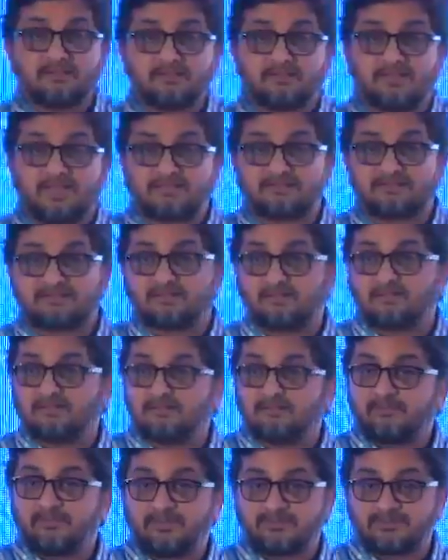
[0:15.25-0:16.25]
That's the
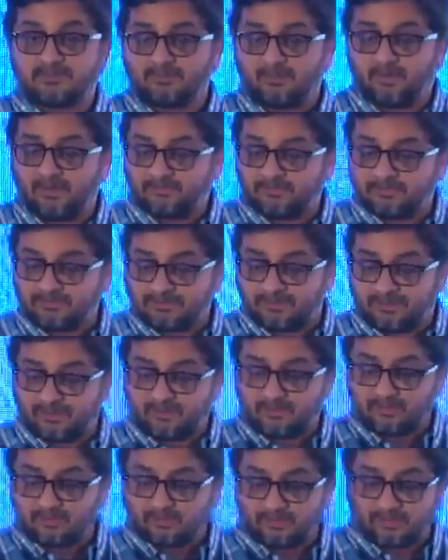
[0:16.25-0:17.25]
major point which we are
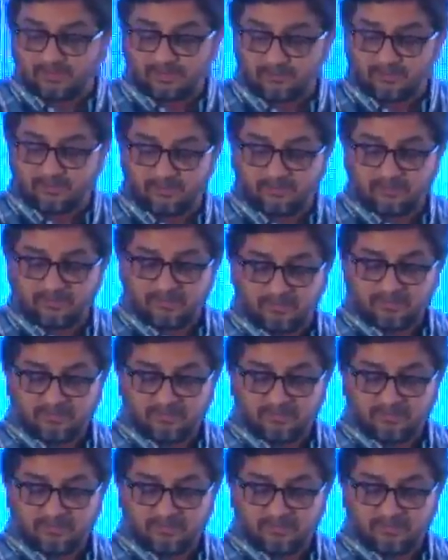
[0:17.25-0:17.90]
going to talk about.